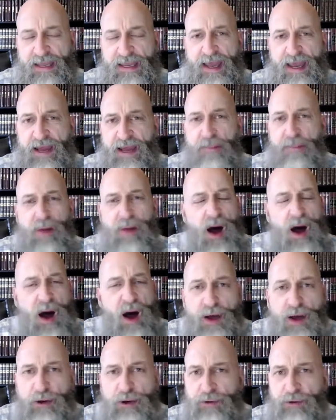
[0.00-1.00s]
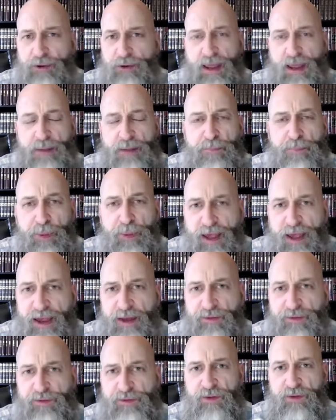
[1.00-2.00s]
I'm honored and
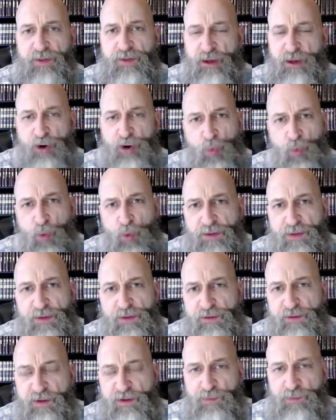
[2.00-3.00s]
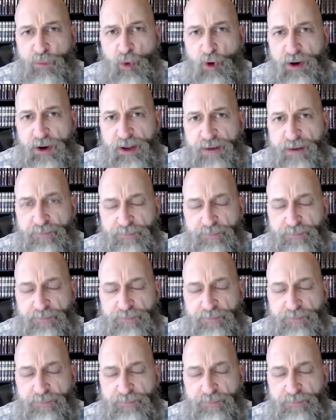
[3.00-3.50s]
blessed that you're with us this morning.